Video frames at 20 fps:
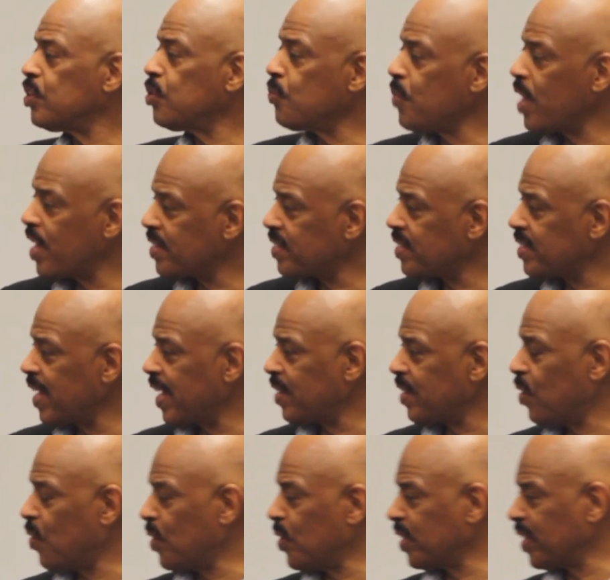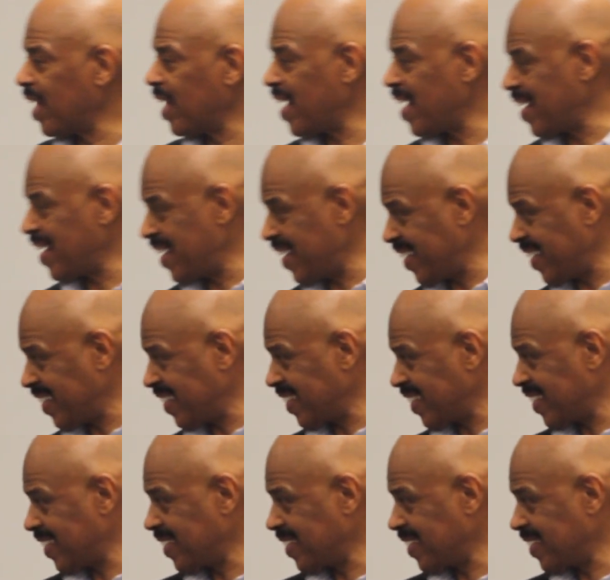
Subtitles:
You register it online.